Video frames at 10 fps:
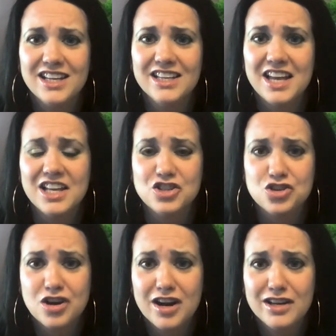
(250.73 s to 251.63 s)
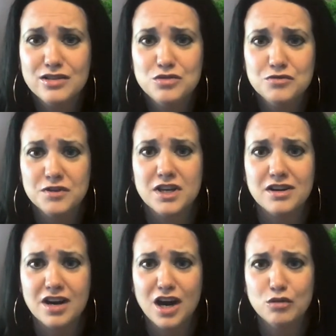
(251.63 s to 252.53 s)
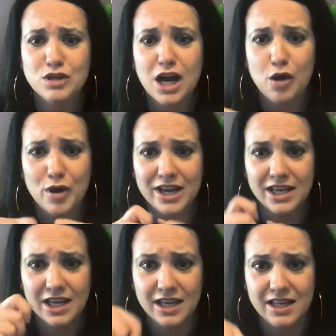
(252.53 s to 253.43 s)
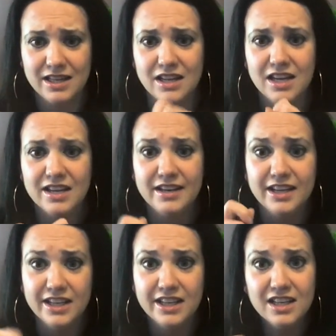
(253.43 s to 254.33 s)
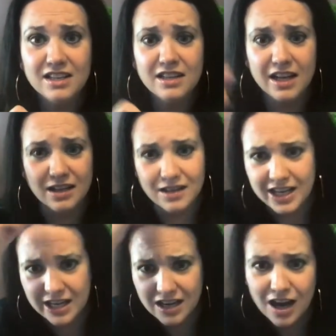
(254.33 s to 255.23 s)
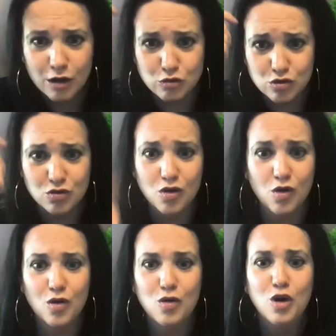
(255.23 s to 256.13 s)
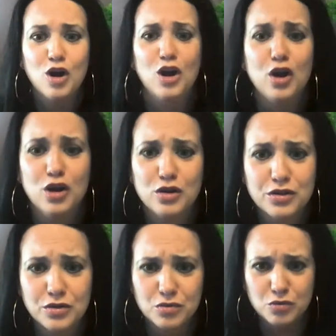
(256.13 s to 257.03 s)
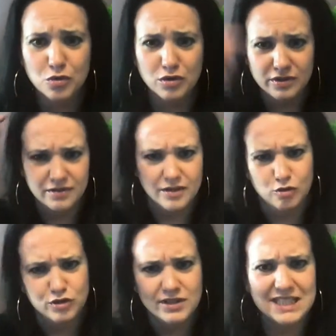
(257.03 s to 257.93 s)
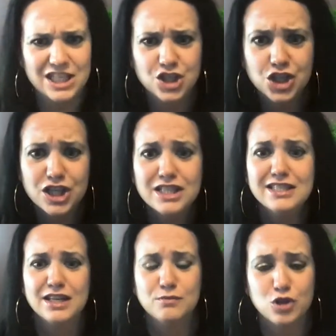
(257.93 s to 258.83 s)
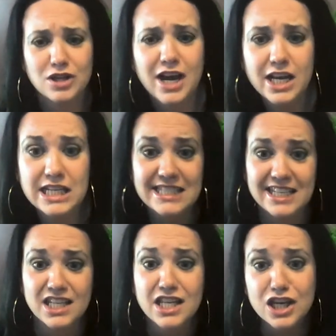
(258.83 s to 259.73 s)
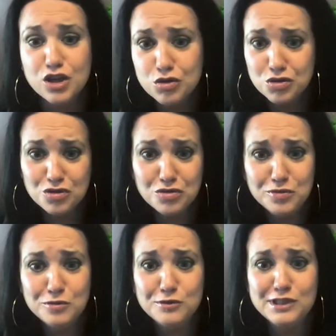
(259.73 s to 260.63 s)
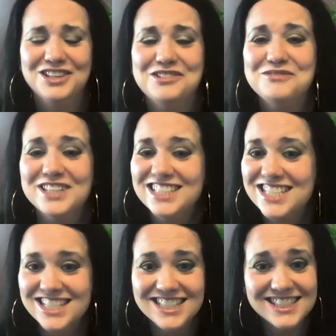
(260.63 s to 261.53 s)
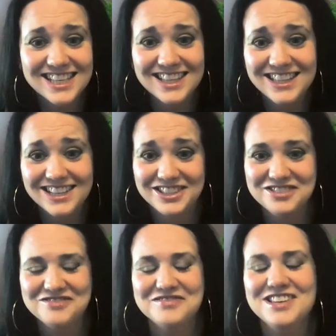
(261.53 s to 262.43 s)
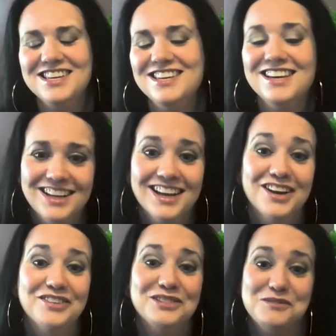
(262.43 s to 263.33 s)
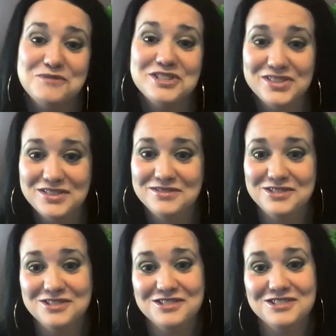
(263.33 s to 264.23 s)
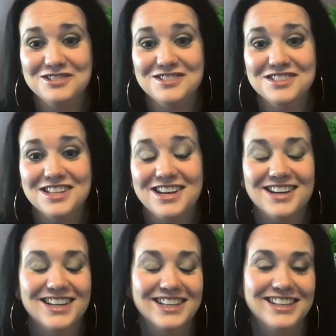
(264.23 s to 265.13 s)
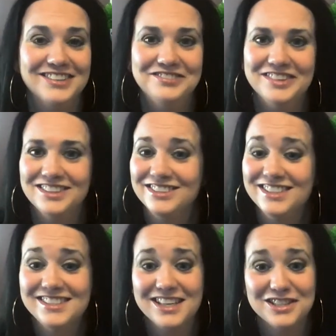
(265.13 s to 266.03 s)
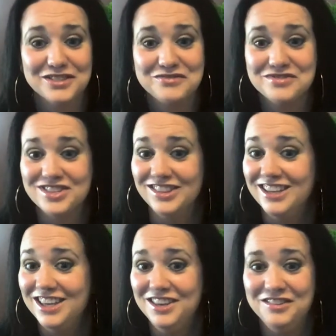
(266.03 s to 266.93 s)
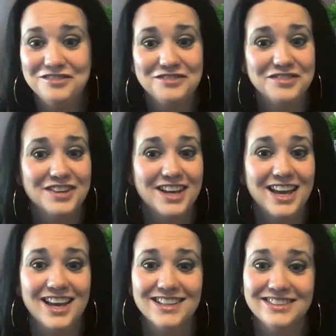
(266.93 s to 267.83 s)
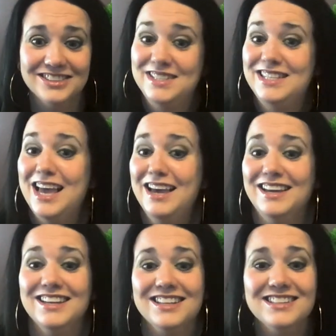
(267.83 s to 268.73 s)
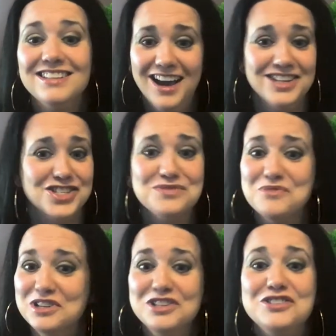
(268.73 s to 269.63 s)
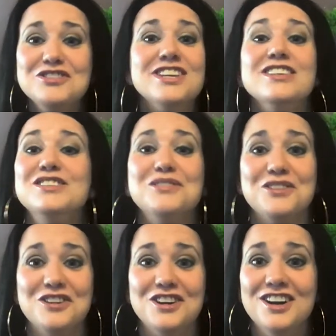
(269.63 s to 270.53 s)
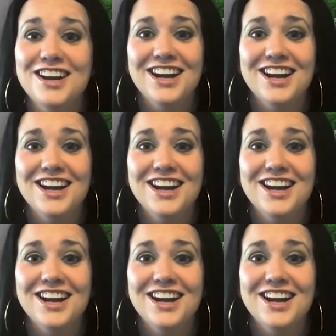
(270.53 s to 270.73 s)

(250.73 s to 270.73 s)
it and trying to figure out how I can knit it and like how to go through those stitches and what kind of technique you use. When she said that to me, well, first of all, I felt this sense of relief, and second, I just wanted to kiss her.